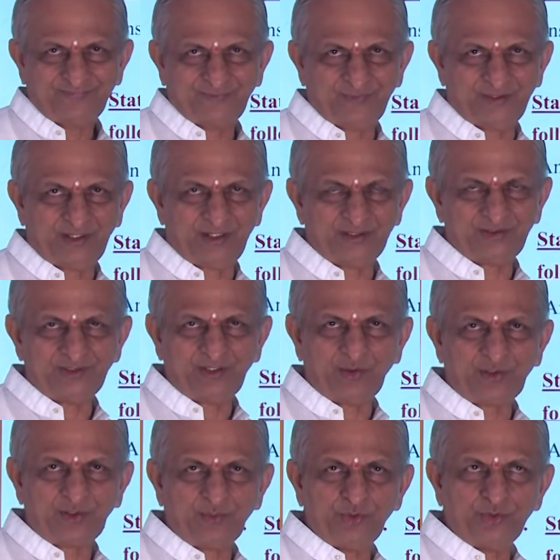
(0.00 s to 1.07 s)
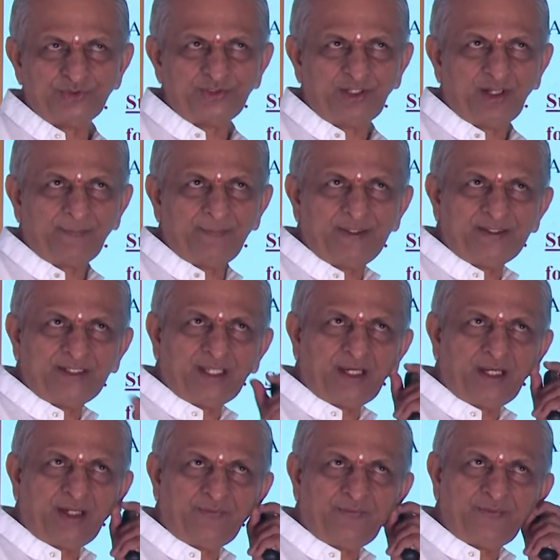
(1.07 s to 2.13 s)
Because in the outermost orbit there
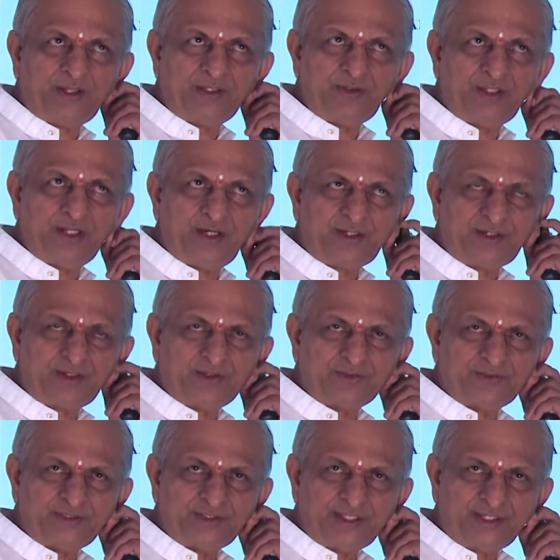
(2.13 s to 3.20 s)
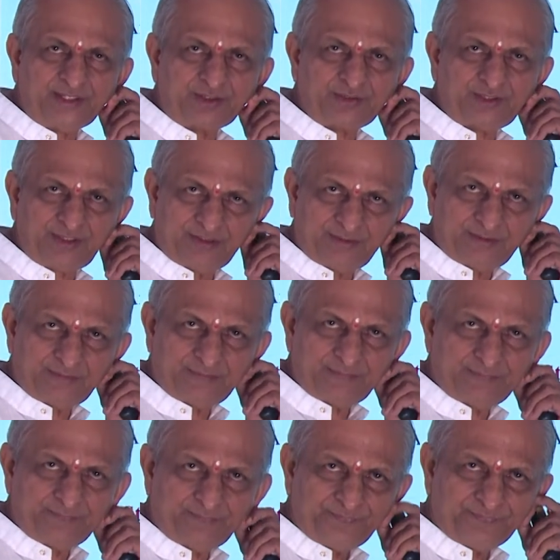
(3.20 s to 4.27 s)
are 5 electrons in nitrogen,
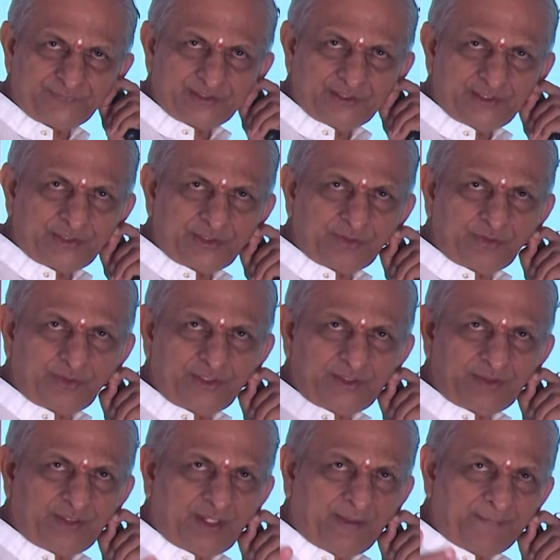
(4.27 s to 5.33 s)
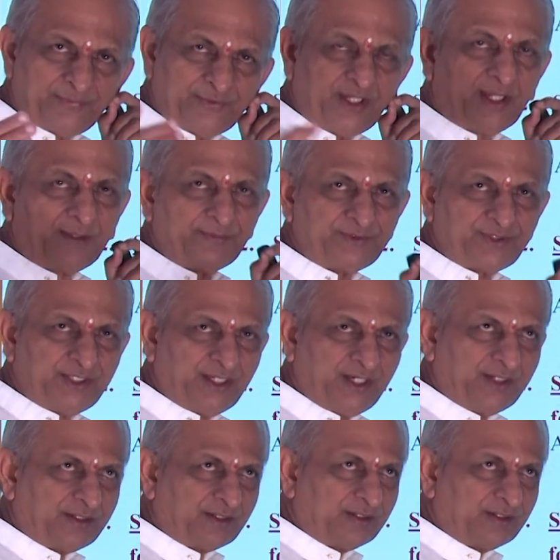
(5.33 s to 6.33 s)
so it will absorb 3